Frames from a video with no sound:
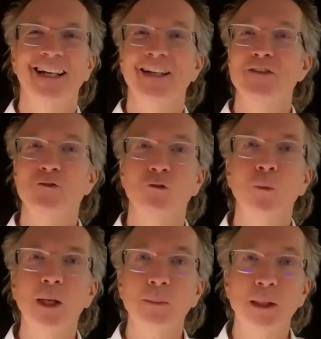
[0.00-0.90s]
So
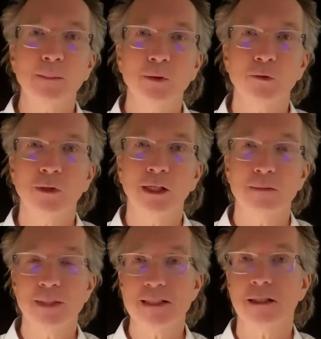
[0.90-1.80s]
many people who needed
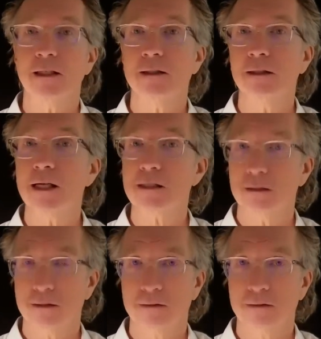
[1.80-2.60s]
to be taught a lesson.